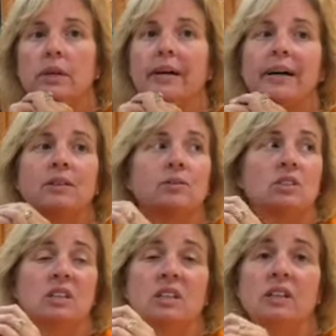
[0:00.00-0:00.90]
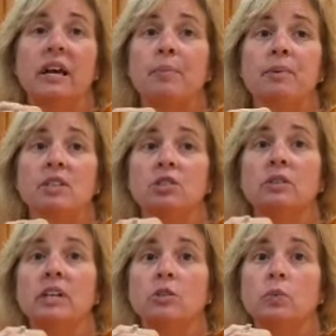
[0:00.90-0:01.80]
Yeah, I don't see anything happening till
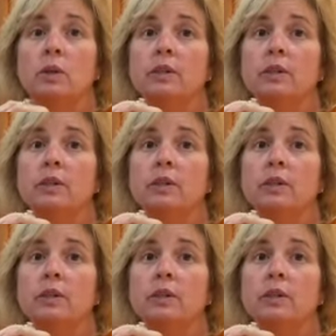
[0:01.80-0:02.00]
next week.